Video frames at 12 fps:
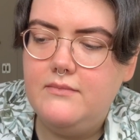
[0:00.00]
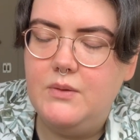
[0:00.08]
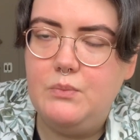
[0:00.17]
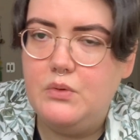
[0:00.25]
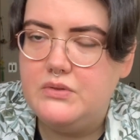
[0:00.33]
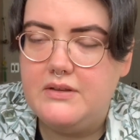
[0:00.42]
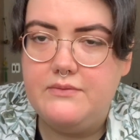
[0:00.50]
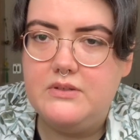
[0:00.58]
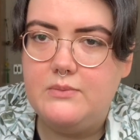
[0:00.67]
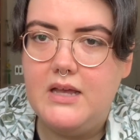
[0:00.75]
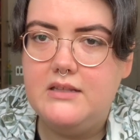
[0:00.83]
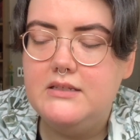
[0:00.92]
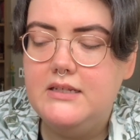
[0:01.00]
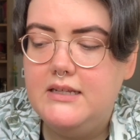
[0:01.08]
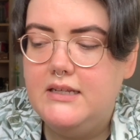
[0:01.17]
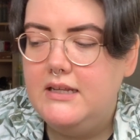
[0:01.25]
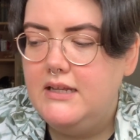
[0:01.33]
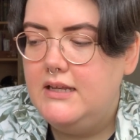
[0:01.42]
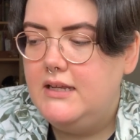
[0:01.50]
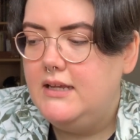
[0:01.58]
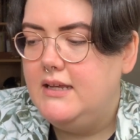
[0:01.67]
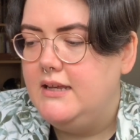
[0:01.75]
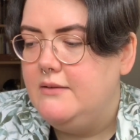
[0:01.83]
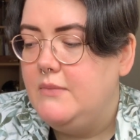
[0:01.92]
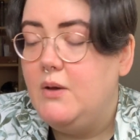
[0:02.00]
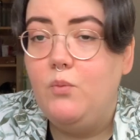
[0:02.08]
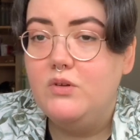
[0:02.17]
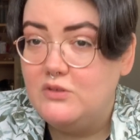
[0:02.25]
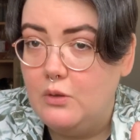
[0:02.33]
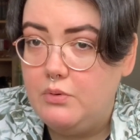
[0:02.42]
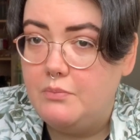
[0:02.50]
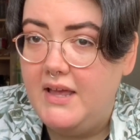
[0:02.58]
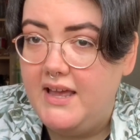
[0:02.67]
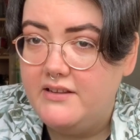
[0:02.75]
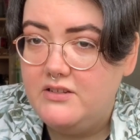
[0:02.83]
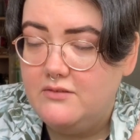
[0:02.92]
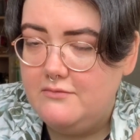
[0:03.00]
bought stuff as well, and was not prepared